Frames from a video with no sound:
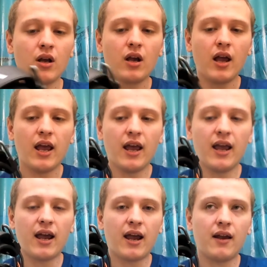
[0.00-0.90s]

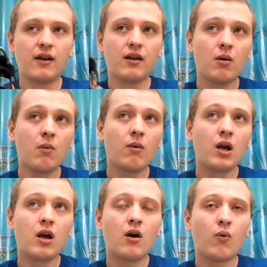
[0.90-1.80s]
And
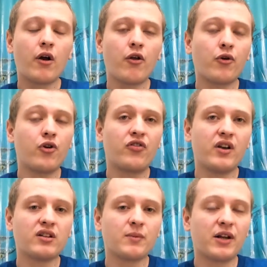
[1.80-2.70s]
what other good things
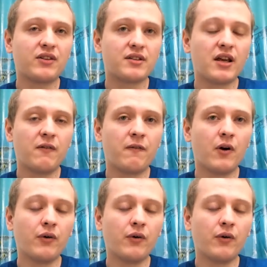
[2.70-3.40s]
about this headphone?